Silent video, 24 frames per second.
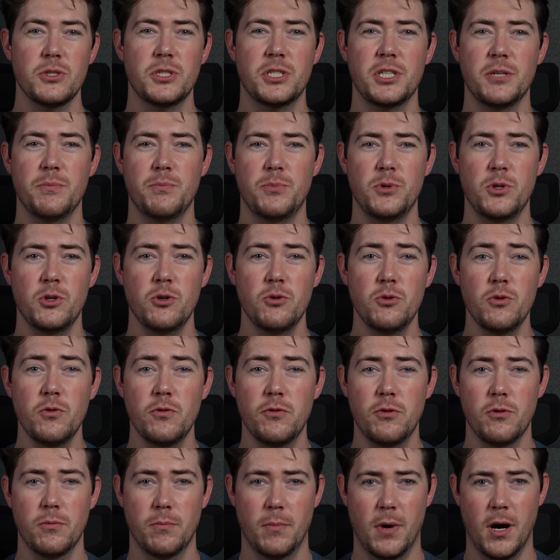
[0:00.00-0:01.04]
see
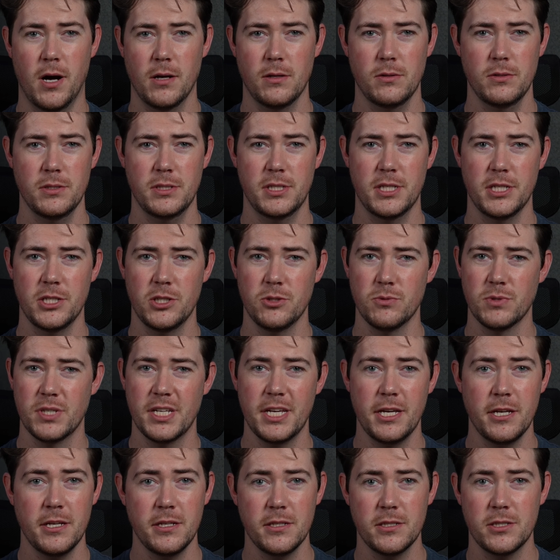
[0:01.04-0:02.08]
beautiful models that use
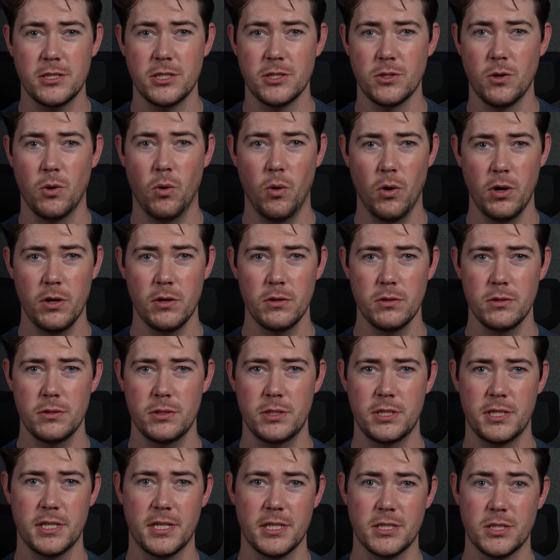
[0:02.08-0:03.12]
inks and oils
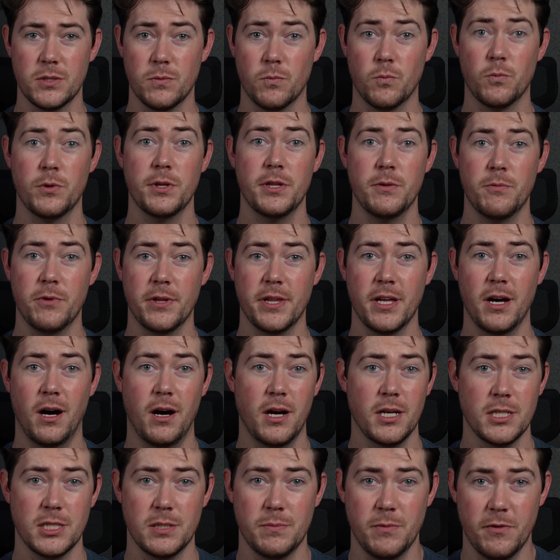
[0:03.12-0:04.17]
to get some really, really
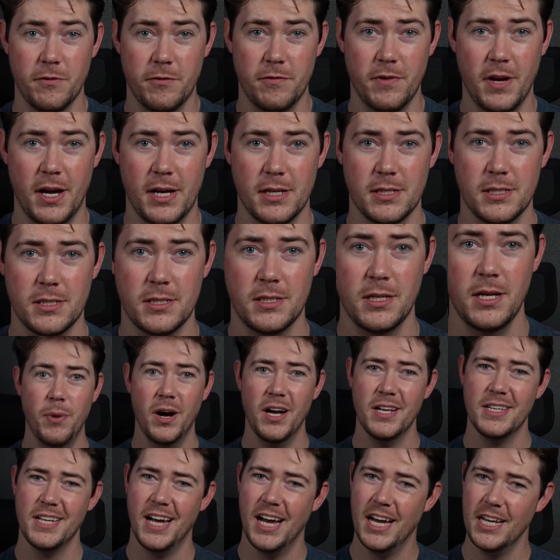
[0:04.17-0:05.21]
awesome effects.
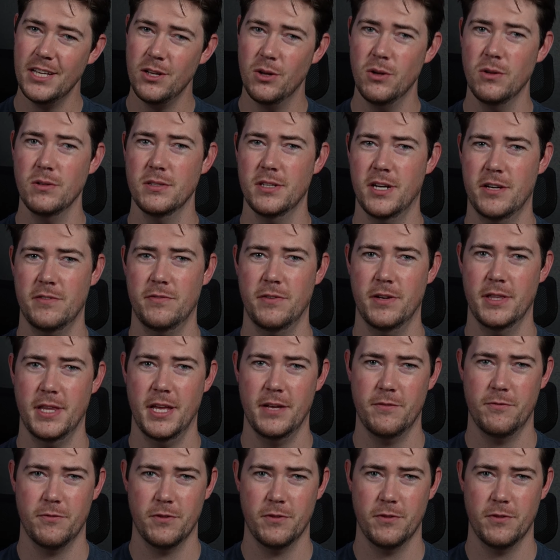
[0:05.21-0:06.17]
But I'd hold off on that